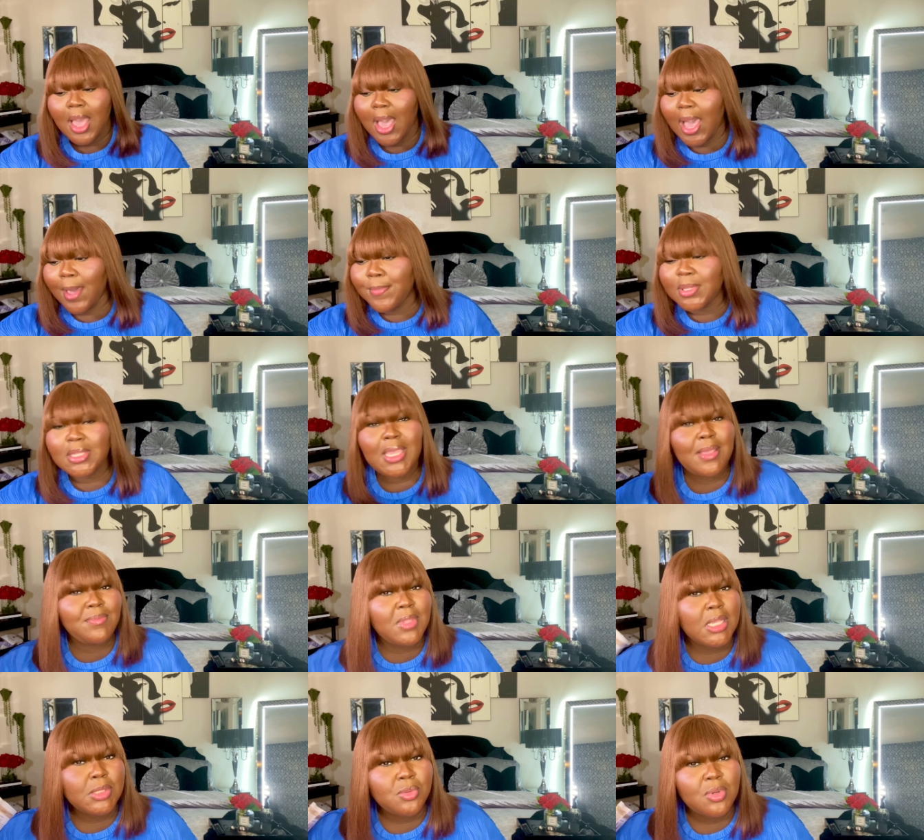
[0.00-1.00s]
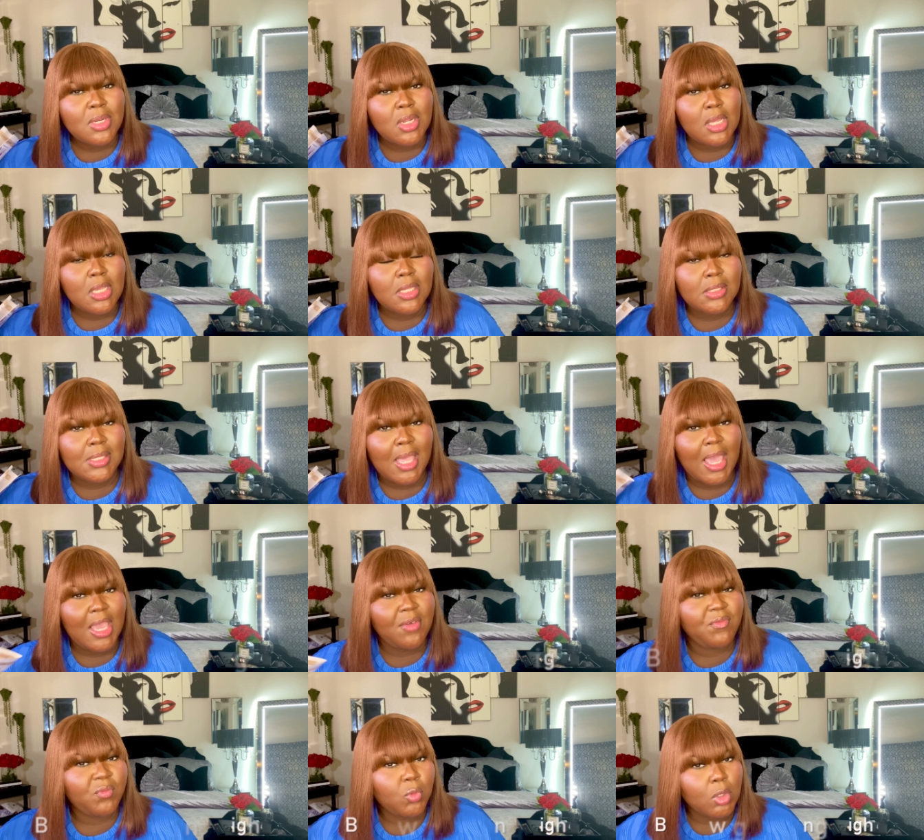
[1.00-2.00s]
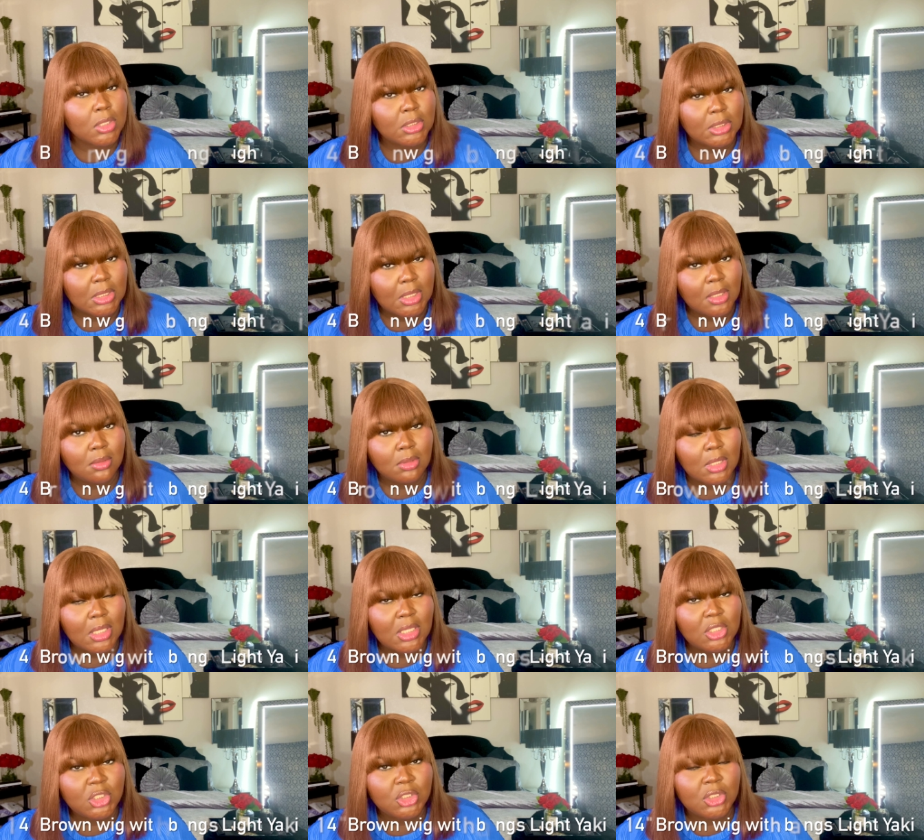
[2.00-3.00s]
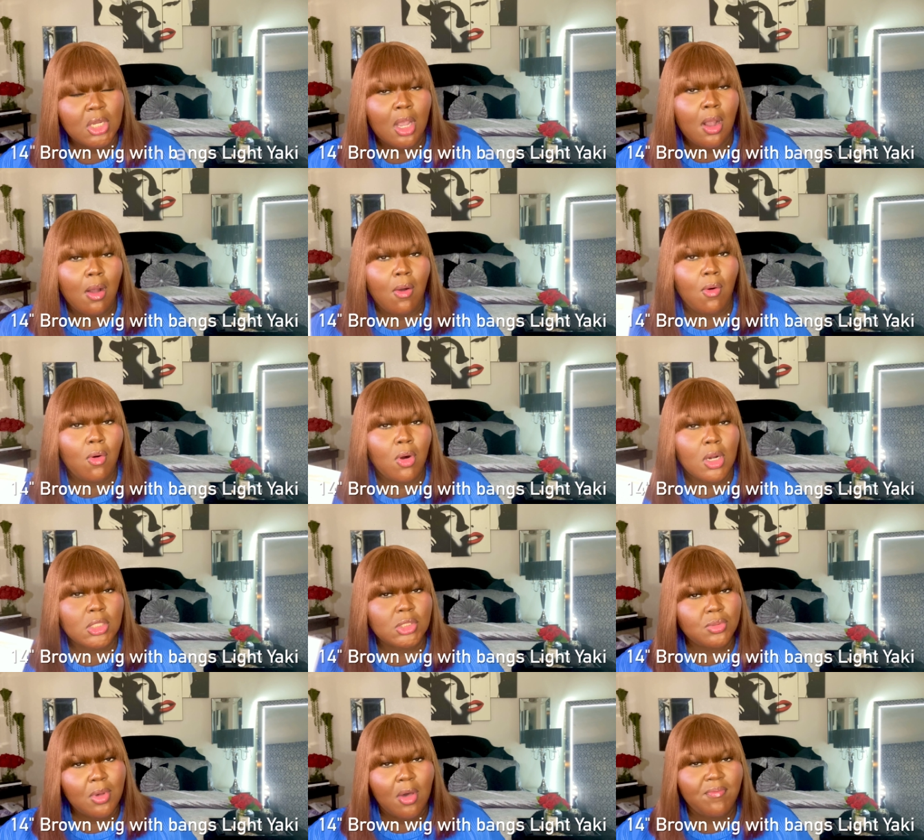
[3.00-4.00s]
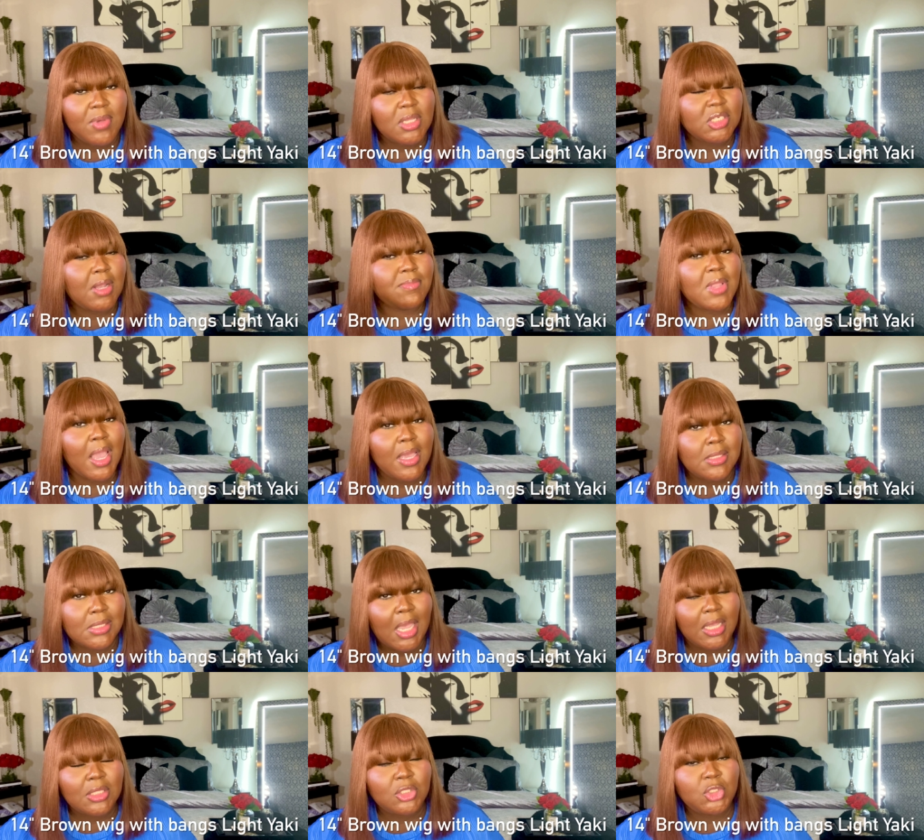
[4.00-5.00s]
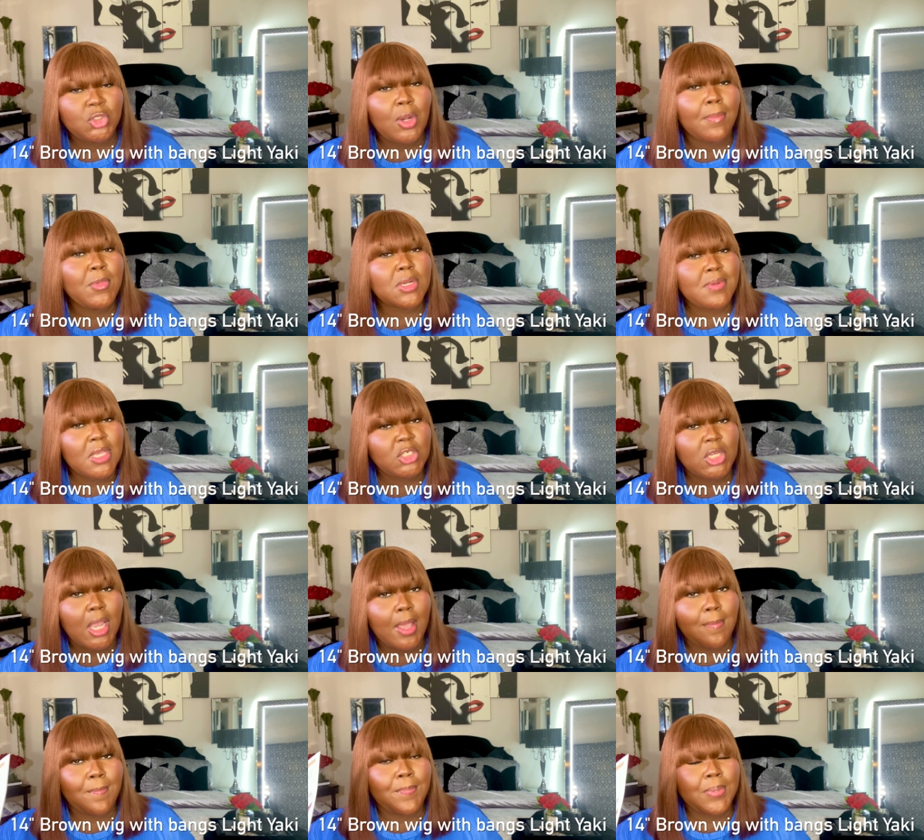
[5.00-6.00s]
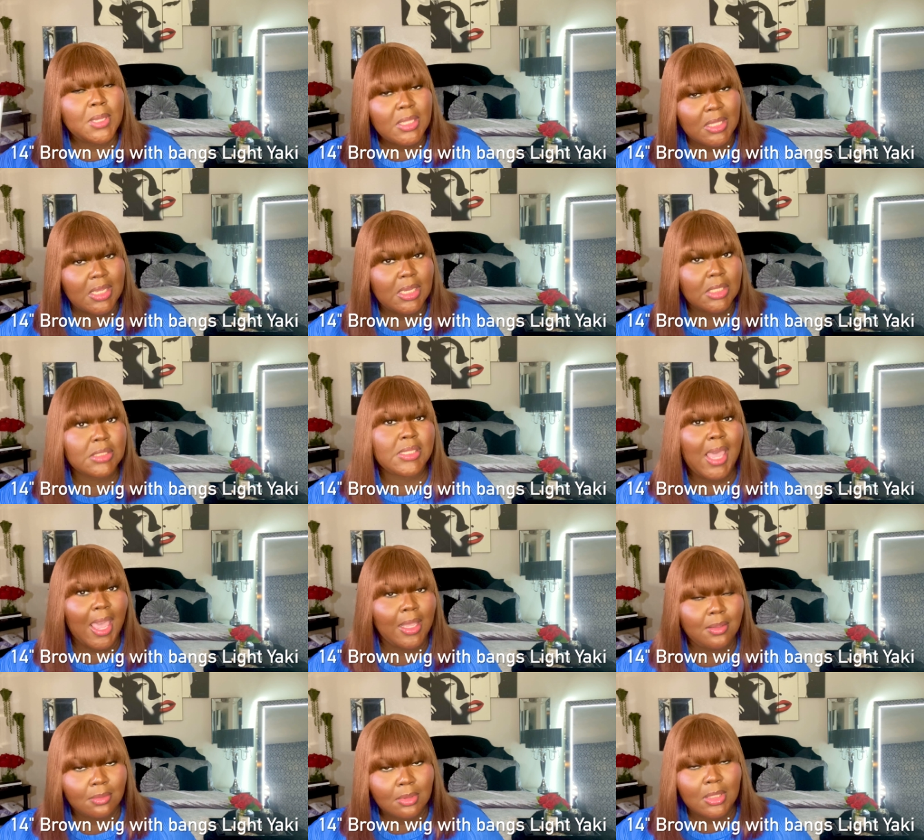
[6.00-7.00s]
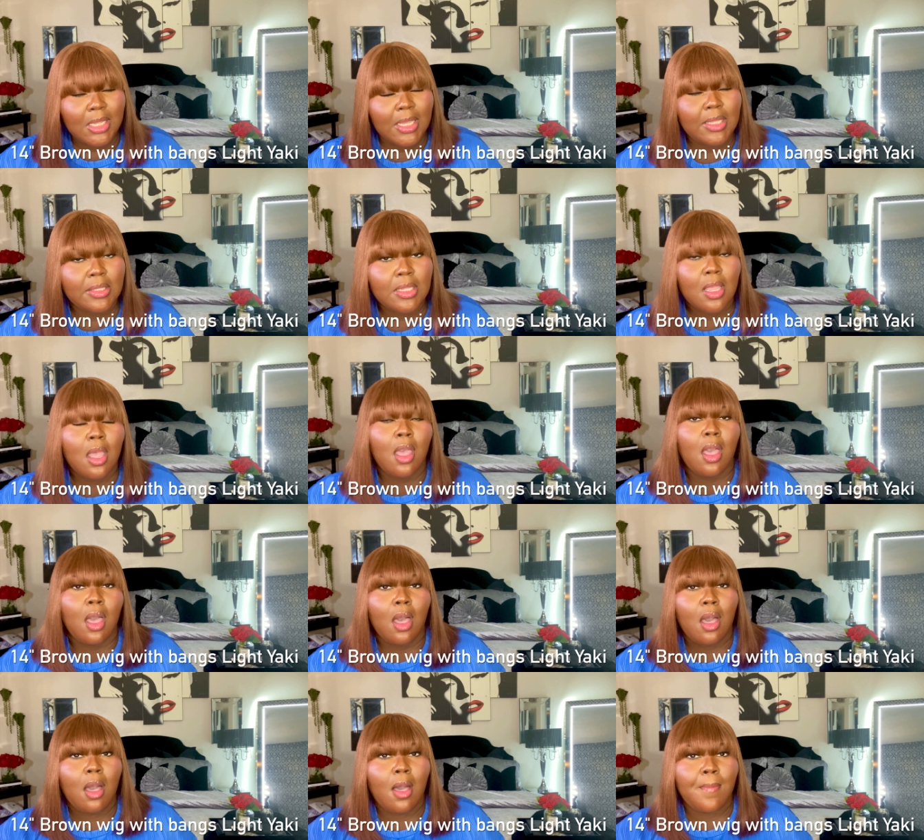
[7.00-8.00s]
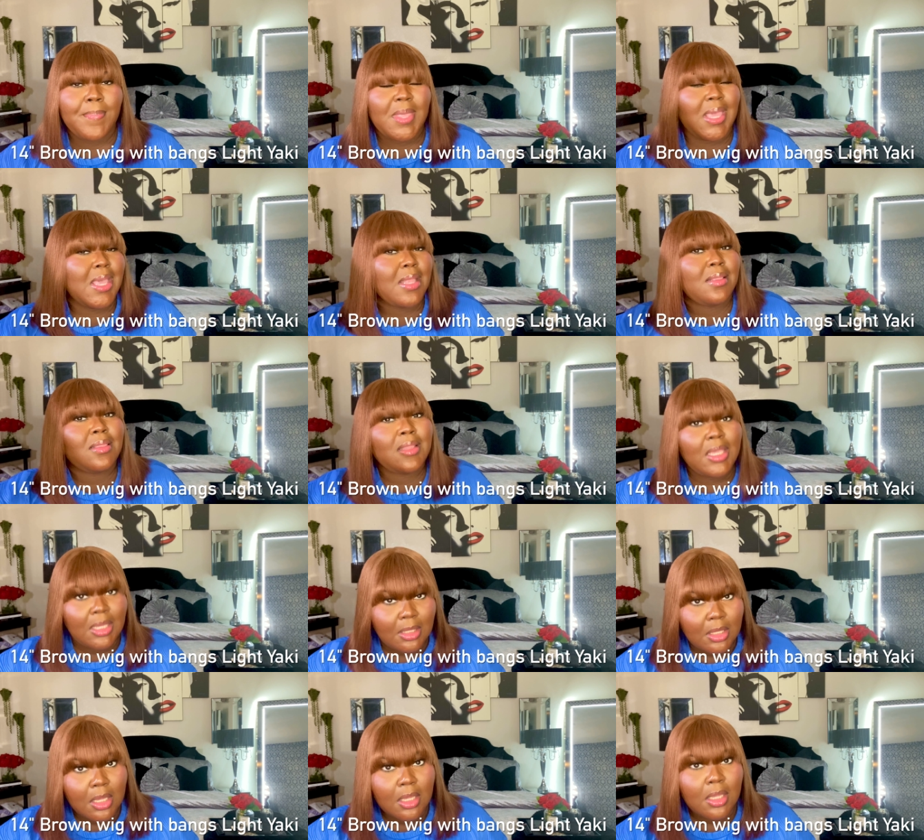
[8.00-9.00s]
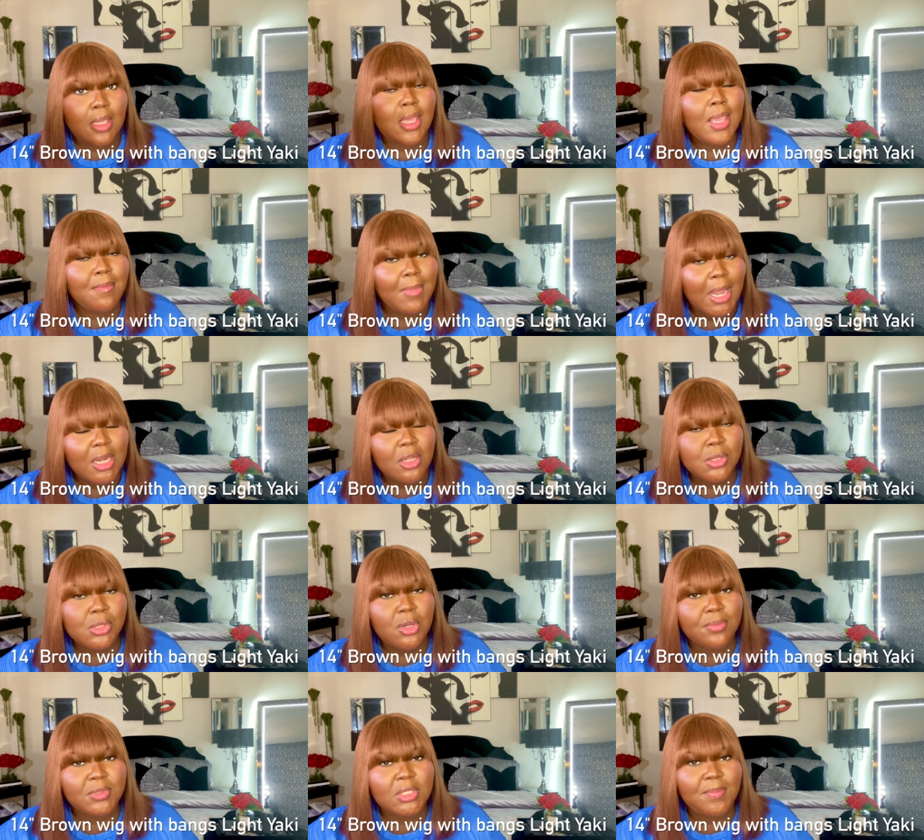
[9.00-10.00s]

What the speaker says: I believe this one is a 14-inch or 12-inch. I'm not exactly sure. I'm going to make sure I put the exact length and link in my description